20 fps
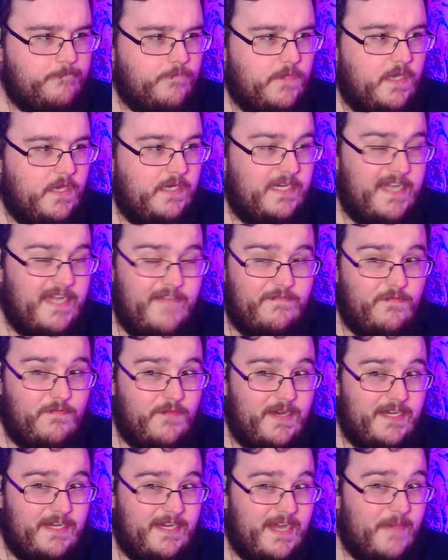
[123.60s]
Never
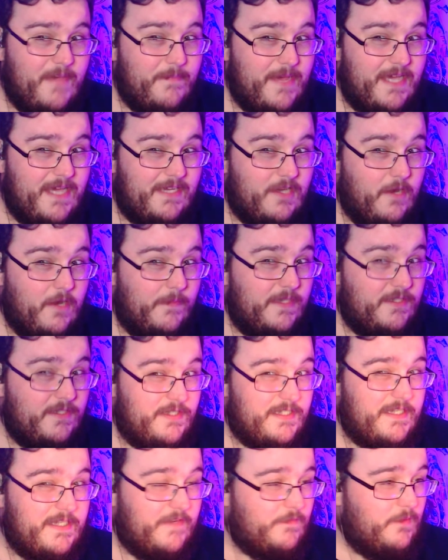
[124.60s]
read an Ant-Man comic,
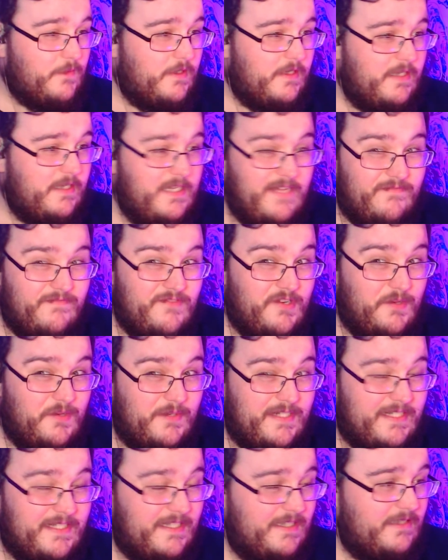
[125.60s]
just FYI. I have no
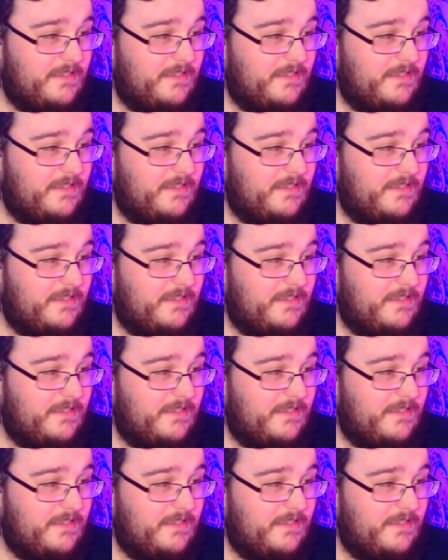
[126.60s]
idea.